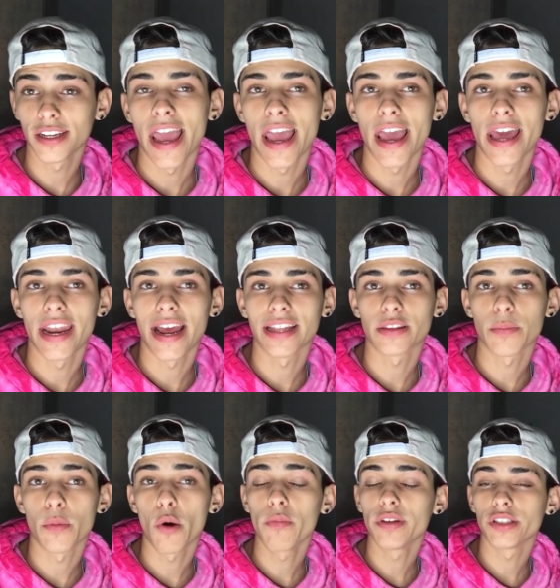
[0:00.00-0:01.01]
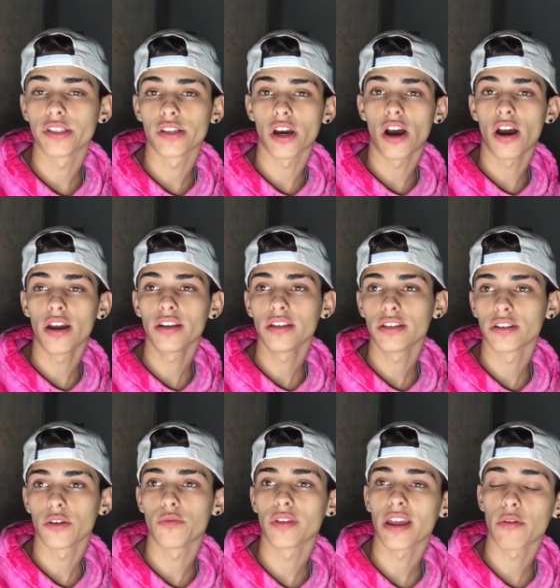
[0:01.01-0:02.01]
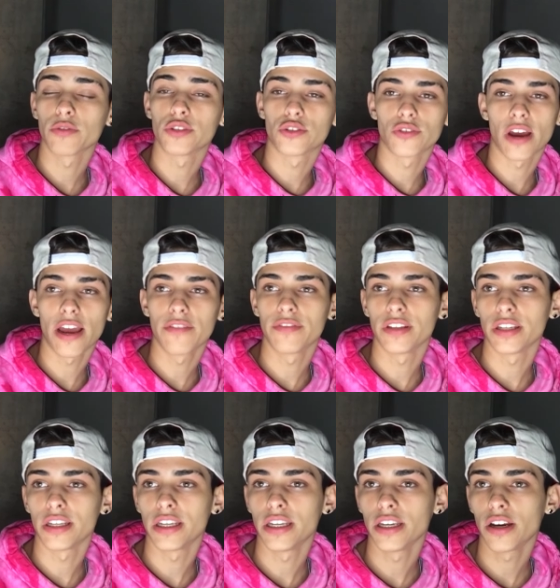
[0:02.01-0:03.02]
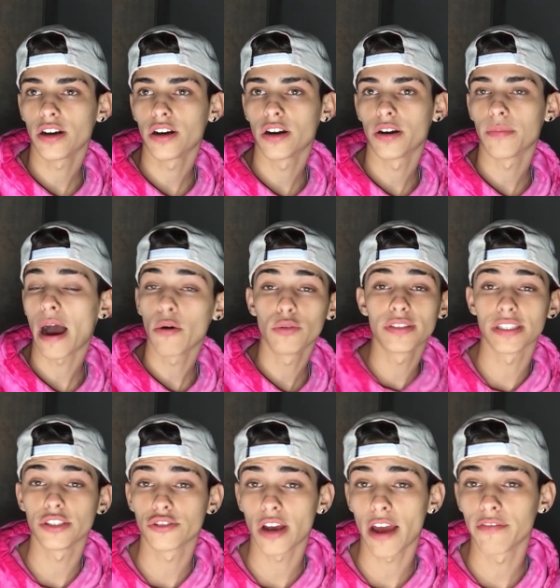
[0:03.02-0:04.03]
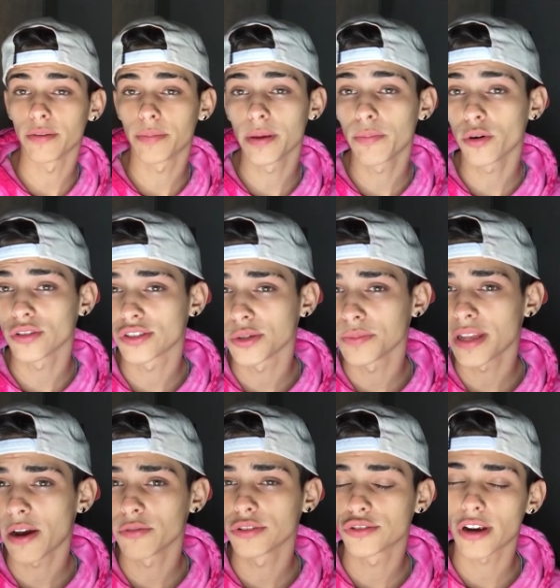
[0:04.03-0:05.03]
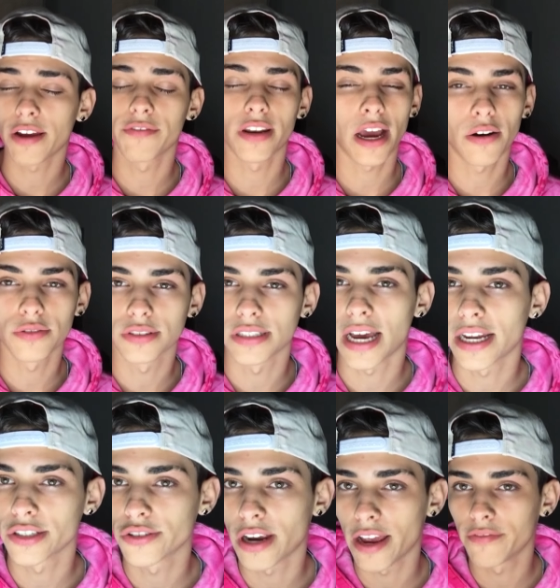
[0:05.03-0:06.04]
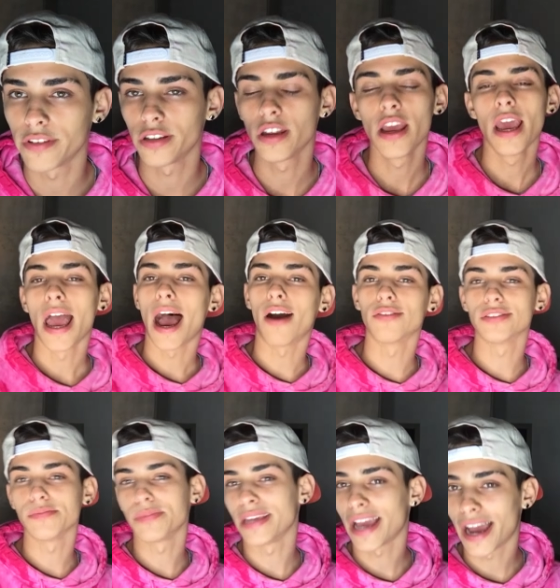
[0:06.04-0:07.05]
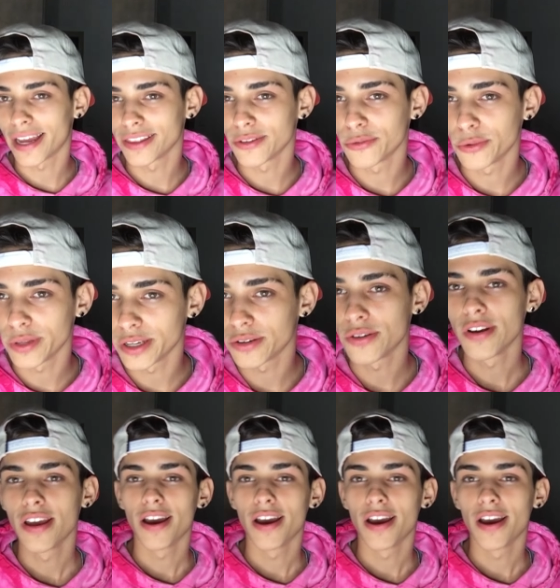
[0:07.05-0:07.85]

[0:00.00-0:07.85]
And at the moment, John, the one that was driving, I wasn't driving. People assumed I was driving. I was not driving. I wasn't behind the wheel.